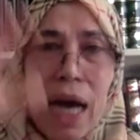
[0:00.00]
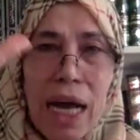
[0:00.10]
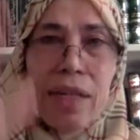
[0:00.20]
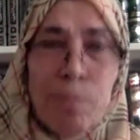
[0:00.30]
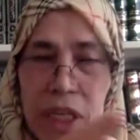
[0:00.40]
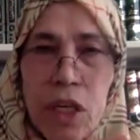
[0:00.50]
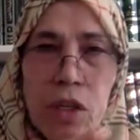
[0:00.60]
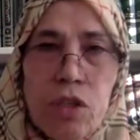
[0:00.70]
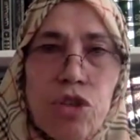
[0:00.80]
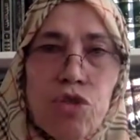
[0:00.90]
I'll
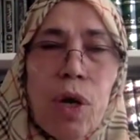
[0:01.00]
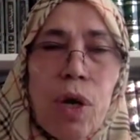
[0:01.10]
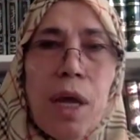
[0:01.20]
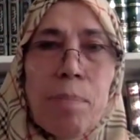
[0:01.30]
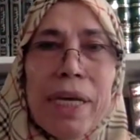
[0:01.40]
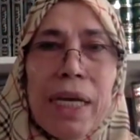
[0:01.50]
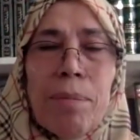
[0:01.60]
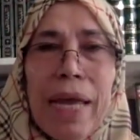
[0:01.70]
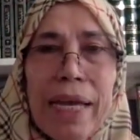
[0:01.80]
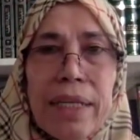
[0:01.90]
be destroyed and
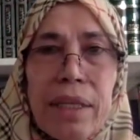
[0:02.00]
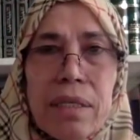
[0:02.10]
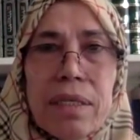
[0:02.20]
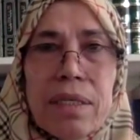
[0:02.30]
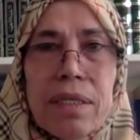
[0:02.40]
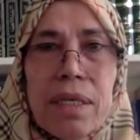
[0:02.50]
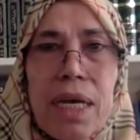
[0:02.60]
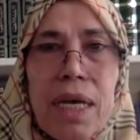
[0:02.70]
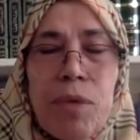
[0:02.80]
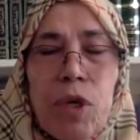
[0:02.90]
become like a dust
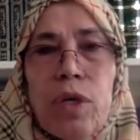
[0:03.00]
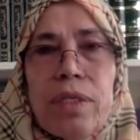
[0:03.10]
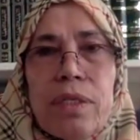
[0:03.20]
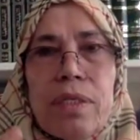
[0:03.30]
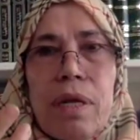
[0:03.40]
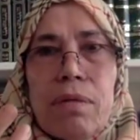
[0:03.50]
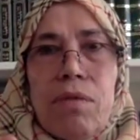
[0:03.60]
because the,